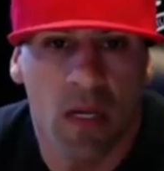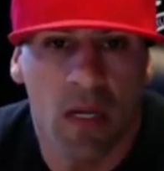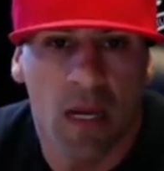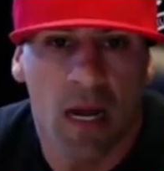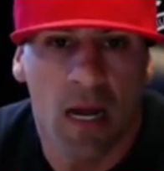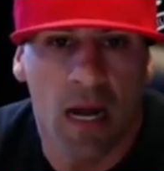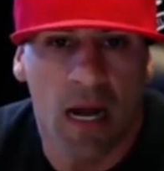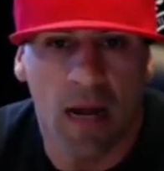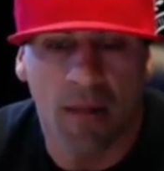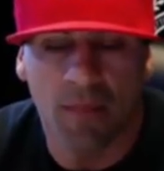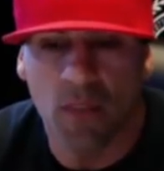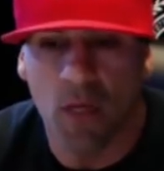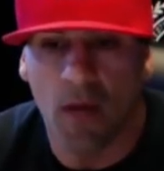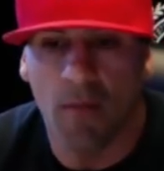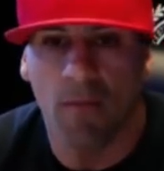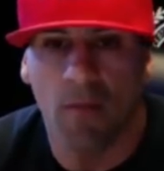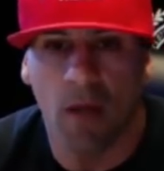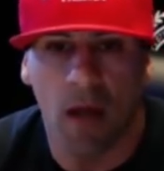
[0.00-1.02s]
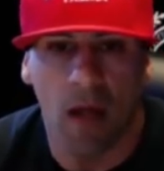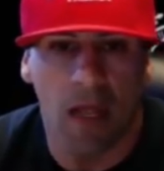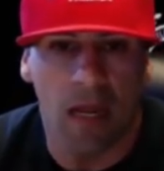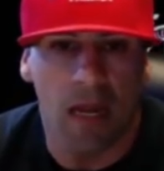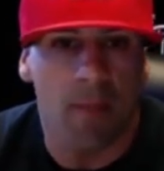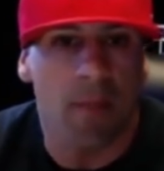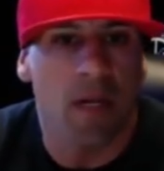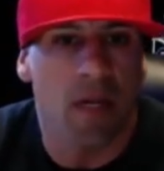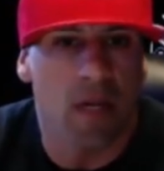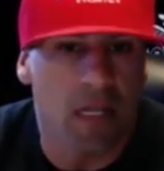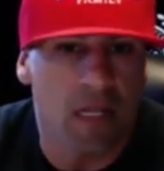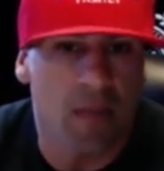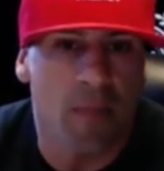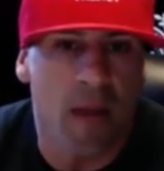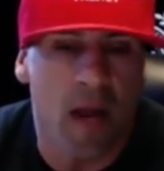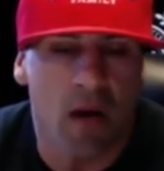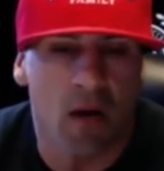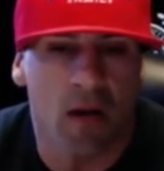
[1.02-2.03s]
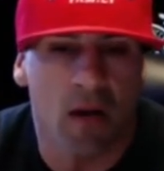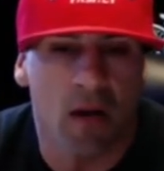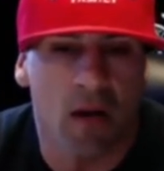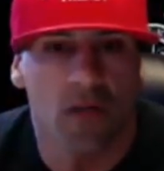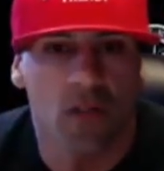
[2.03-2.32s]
Um, so I'm, uh, and I'm an elite power lifter.